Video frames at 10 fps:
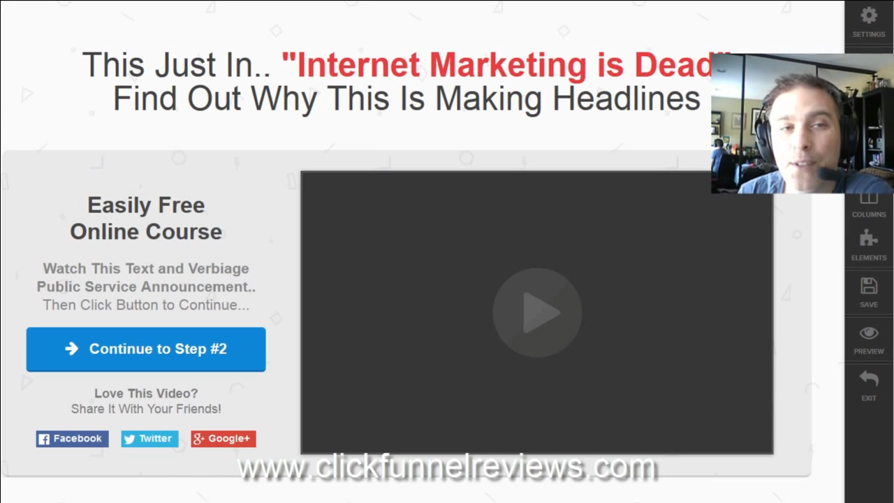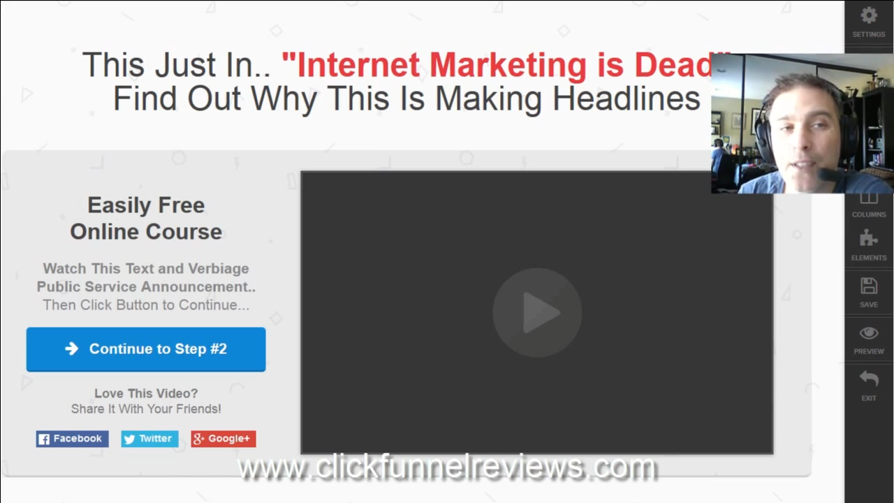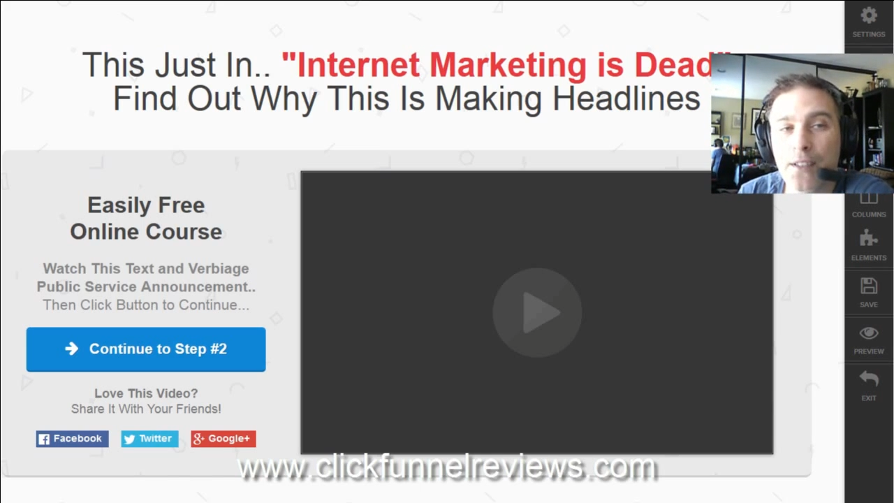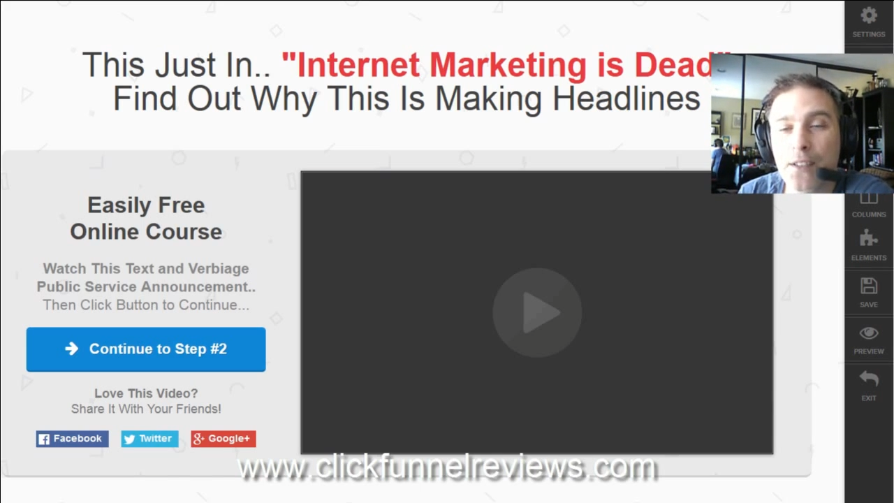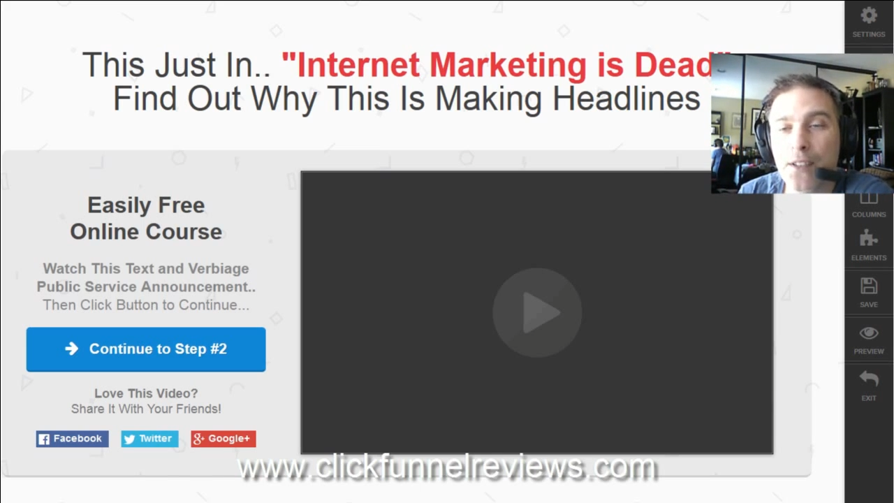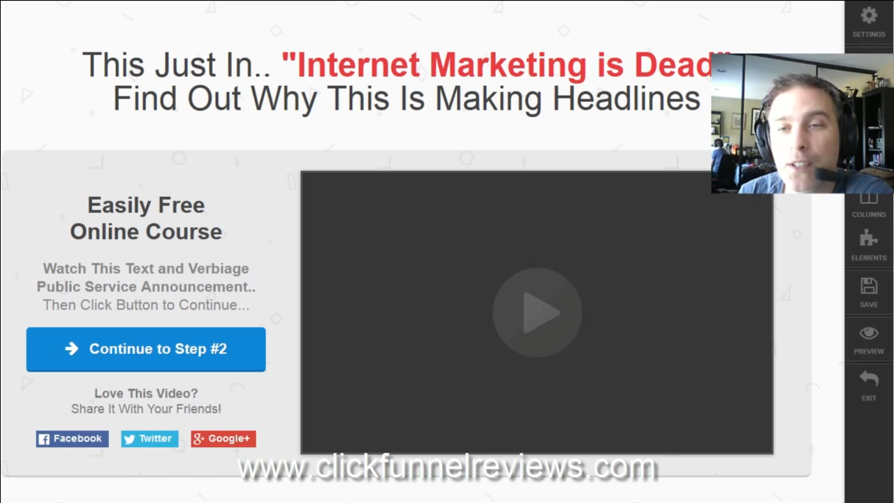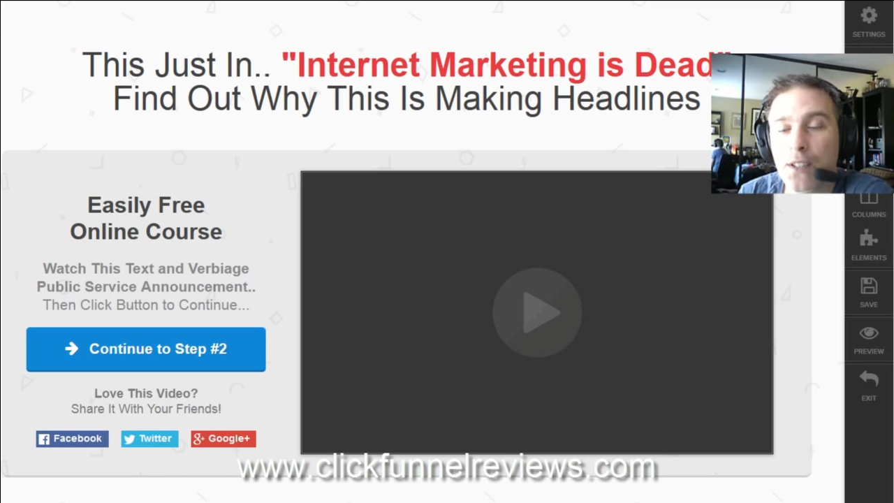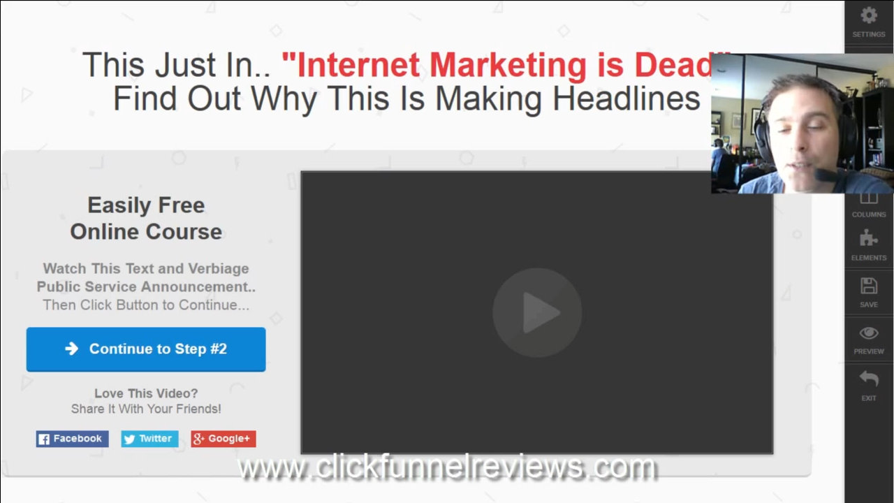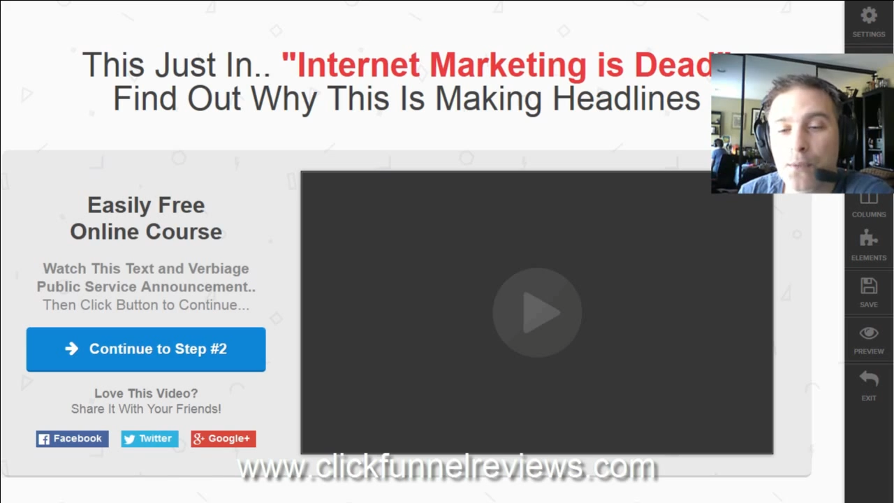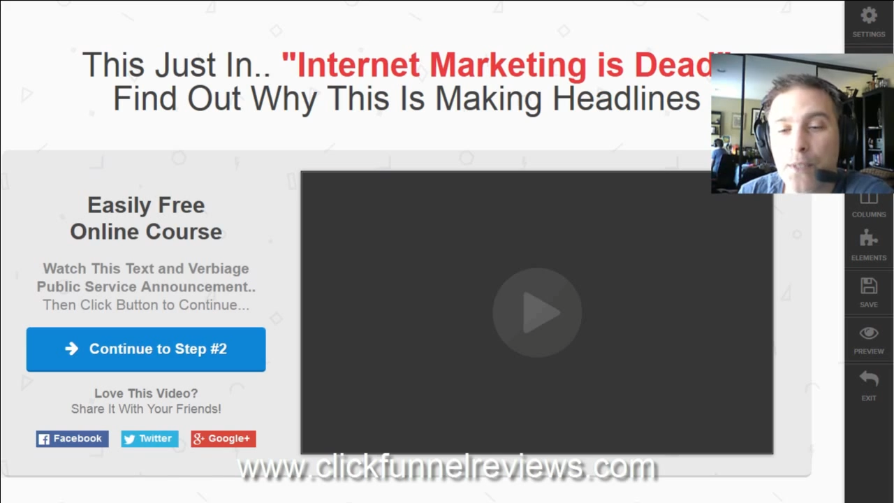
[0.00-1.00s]
that's not
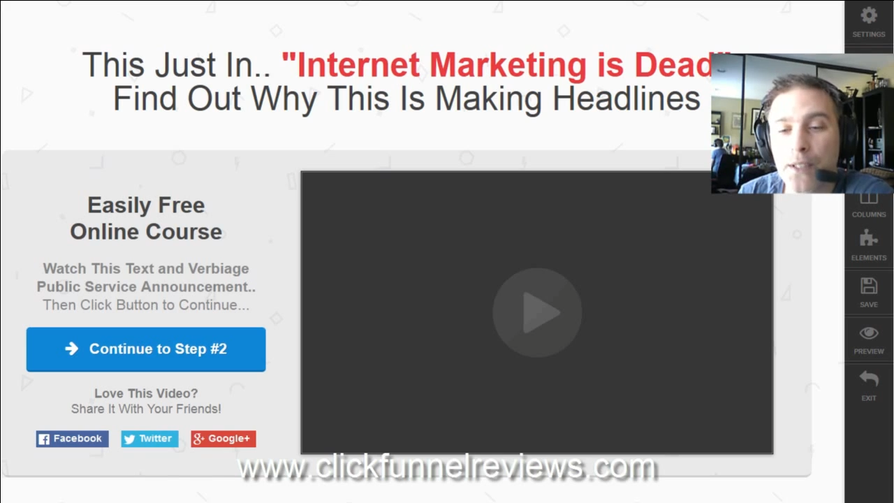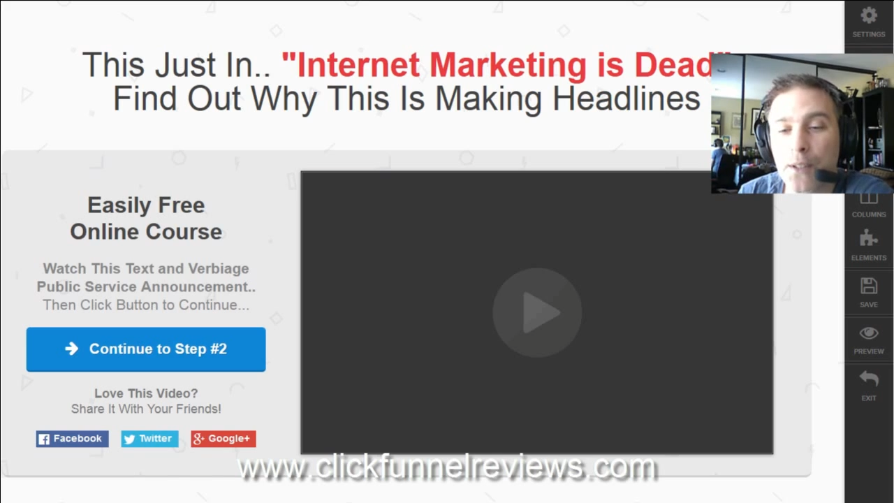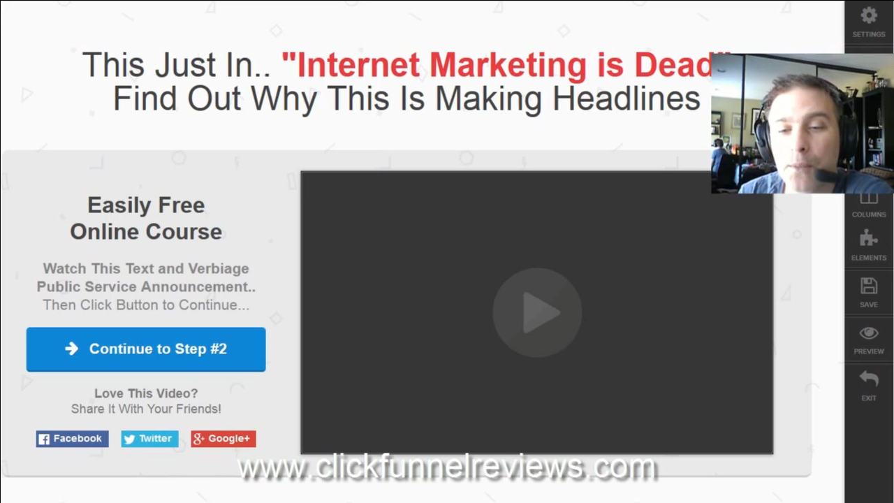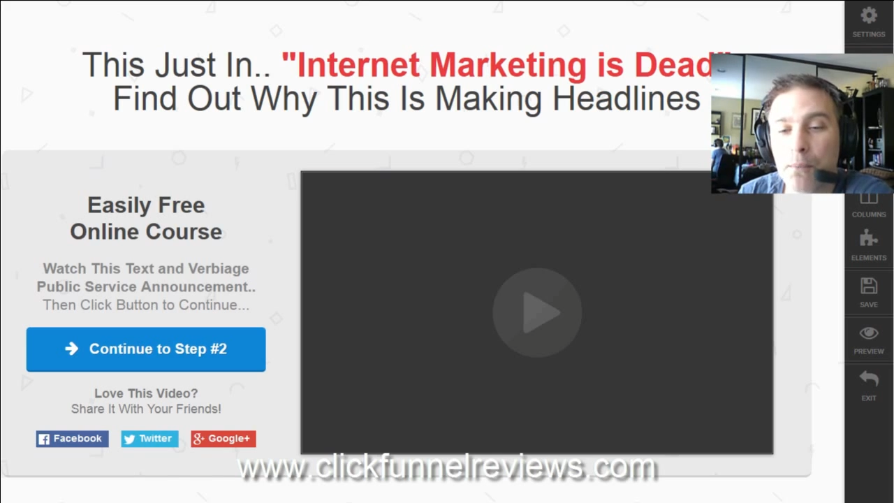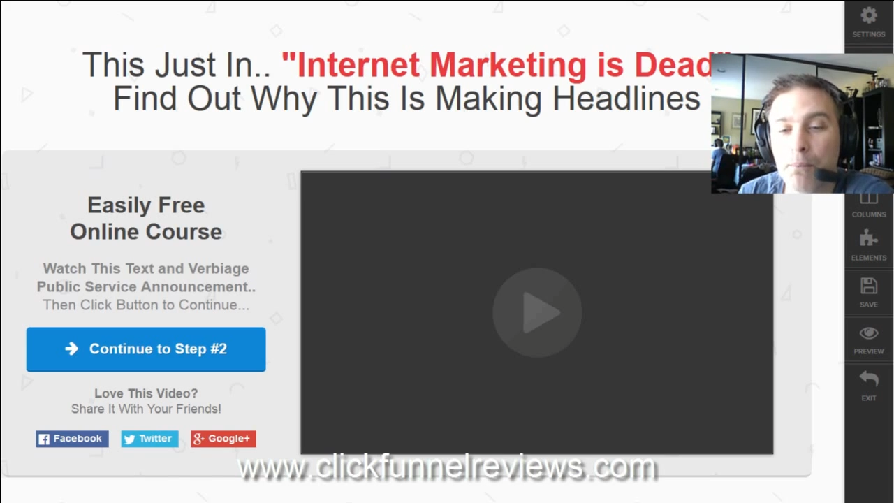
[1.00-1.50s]
a real